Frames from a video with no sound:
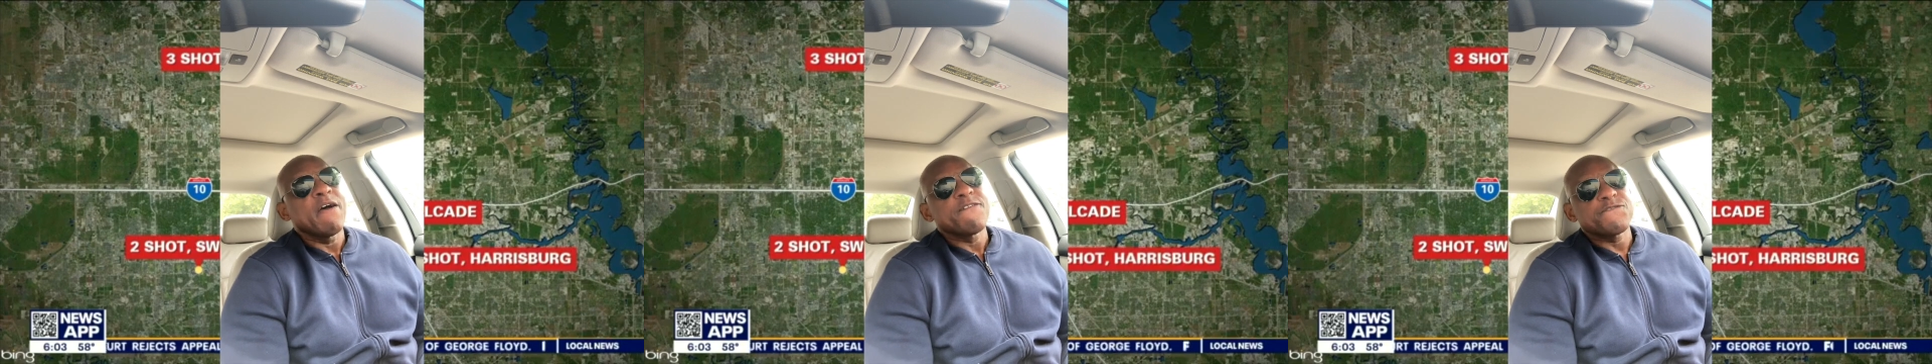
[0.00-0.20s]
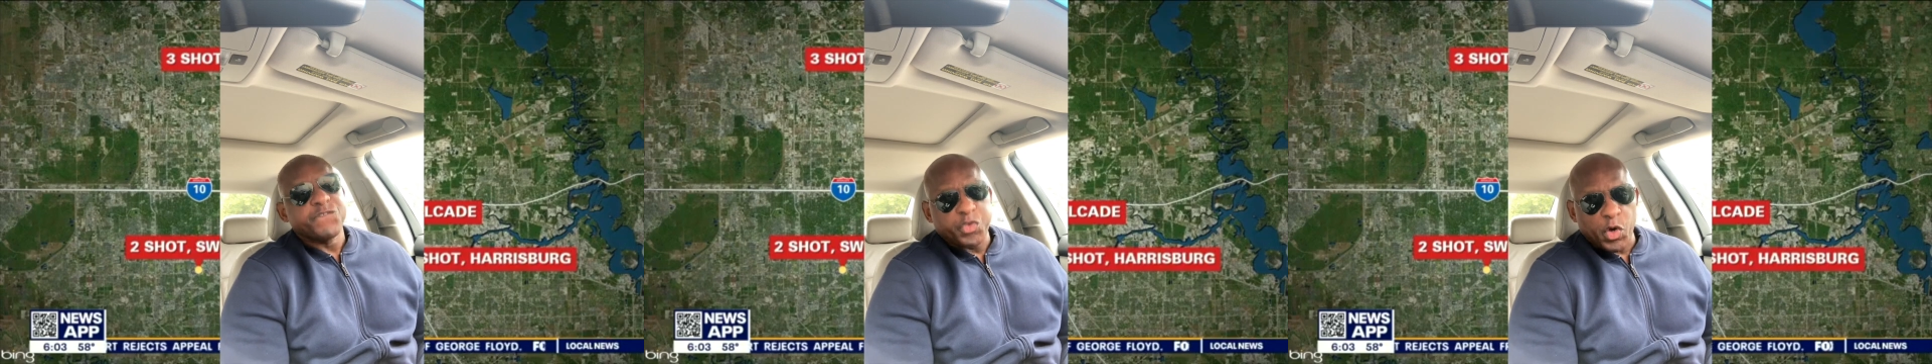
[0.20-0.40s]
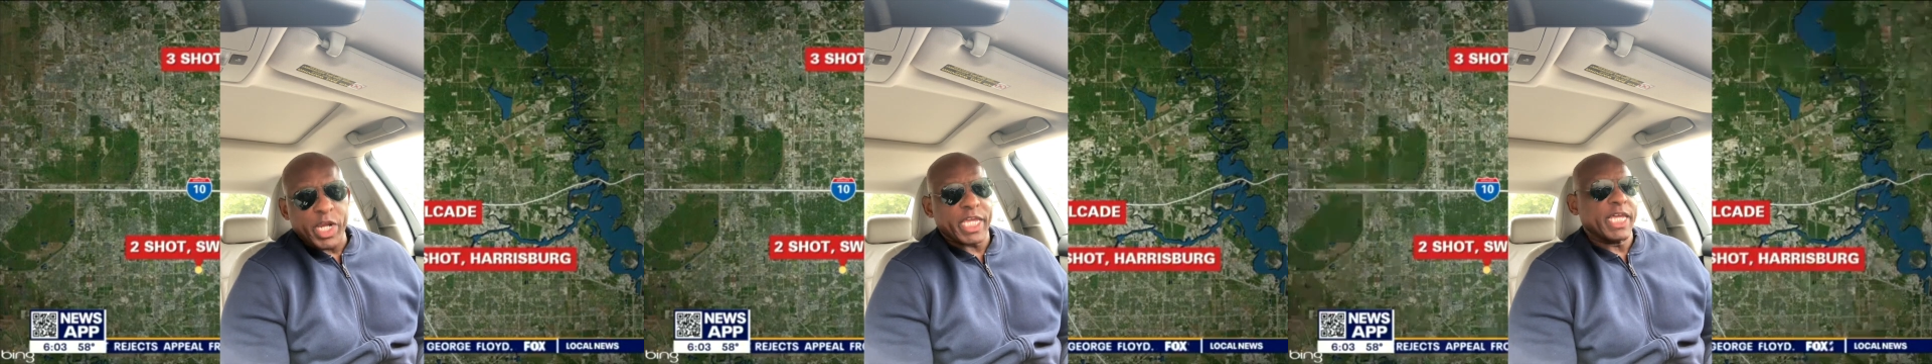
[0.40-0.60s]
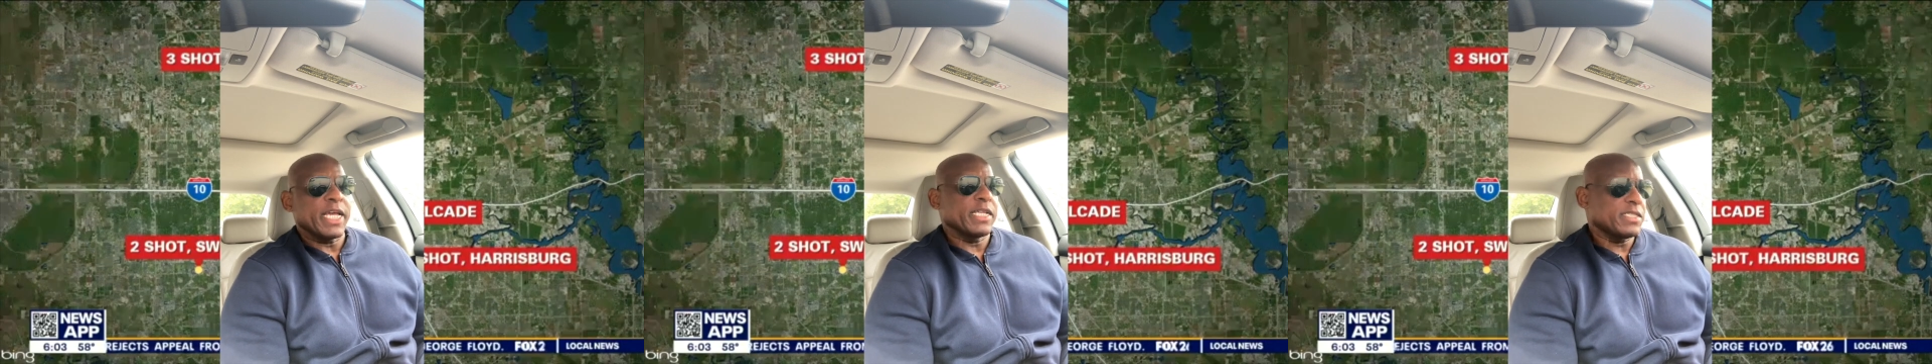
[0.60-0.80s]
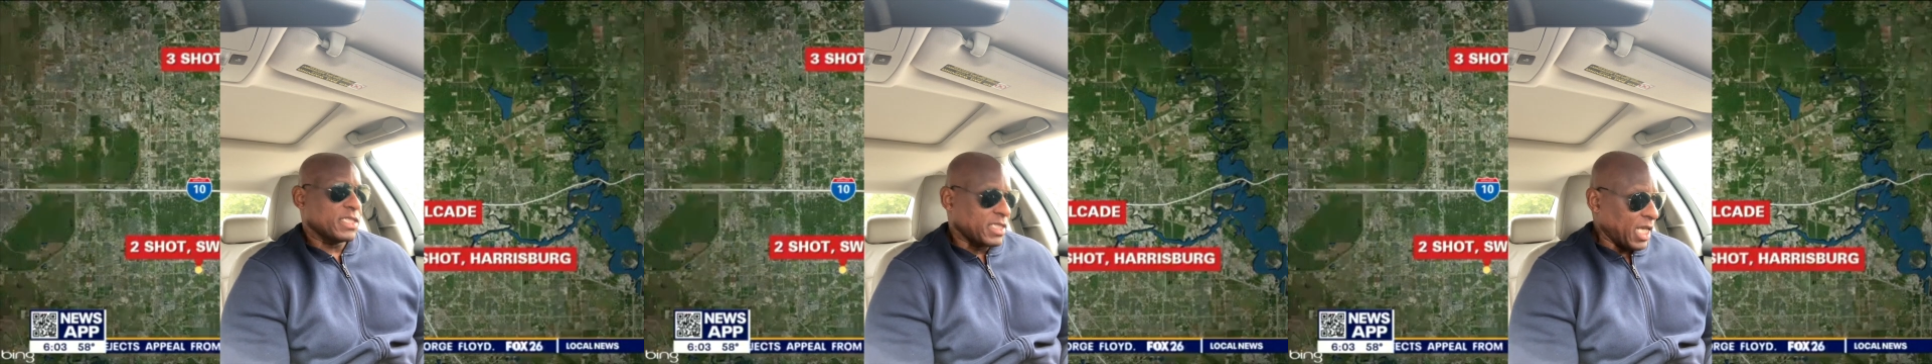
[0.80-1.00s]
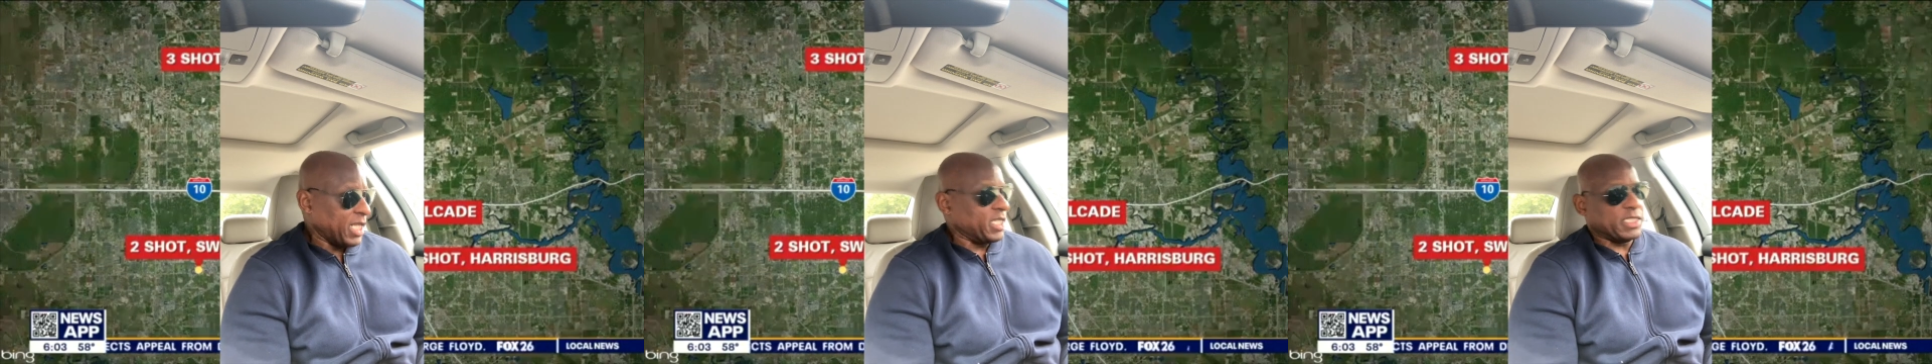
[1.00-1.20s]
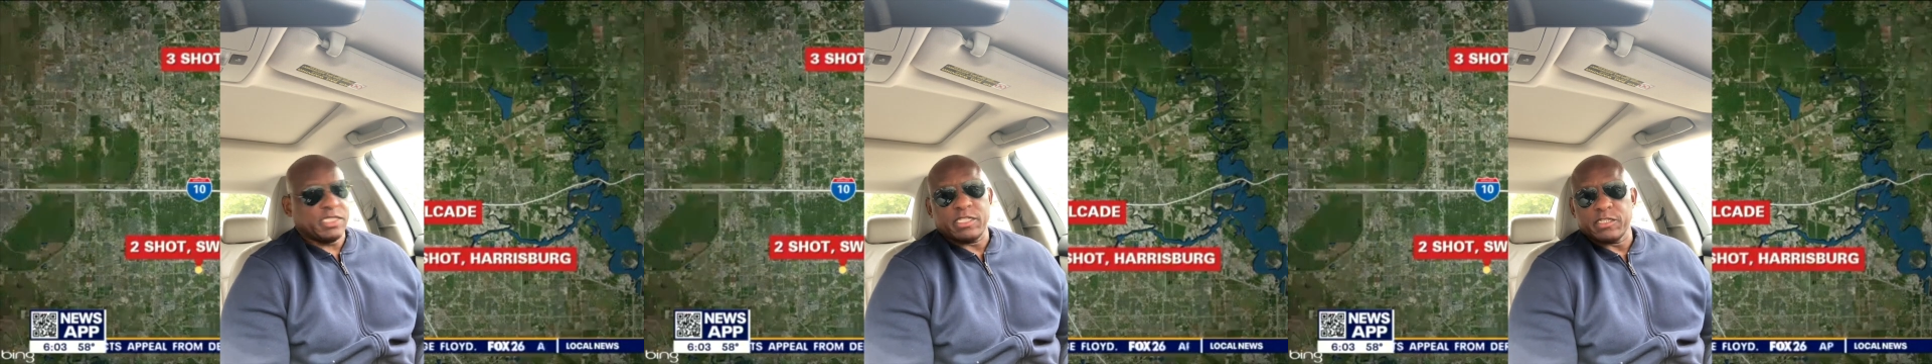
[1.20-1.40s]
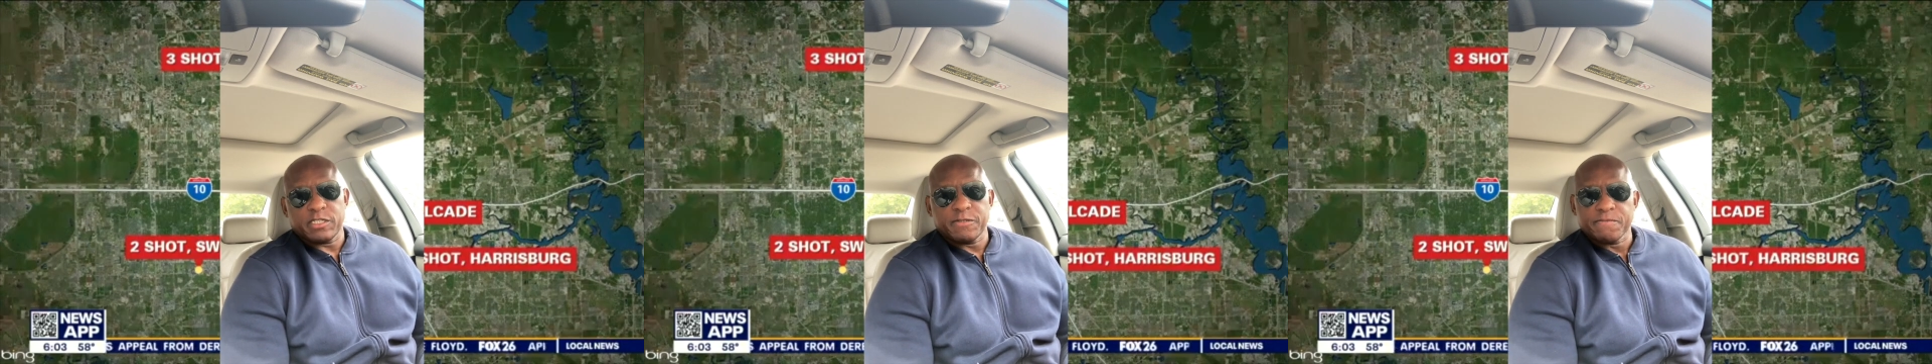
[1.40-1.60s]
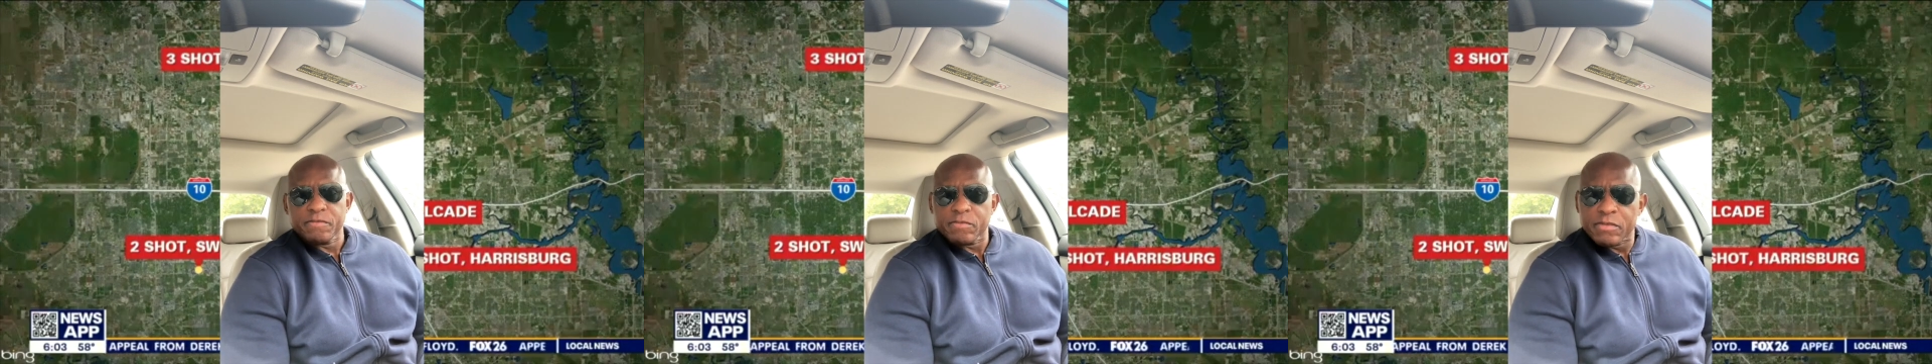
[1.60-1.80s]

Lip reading: freaking citizens.